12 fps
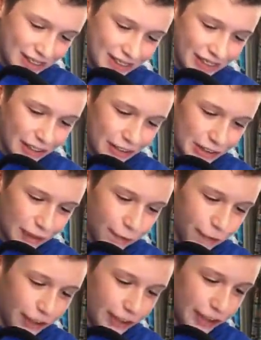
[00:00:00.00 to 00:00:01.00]
so that was a
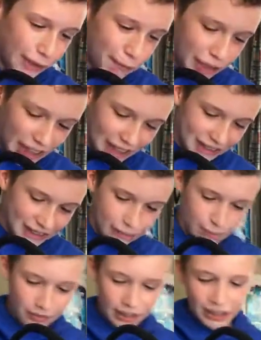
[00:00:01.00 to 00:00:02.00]
very good box.
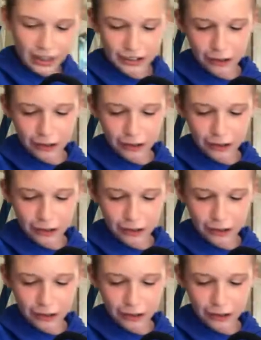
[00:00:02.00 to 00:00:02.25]
I'll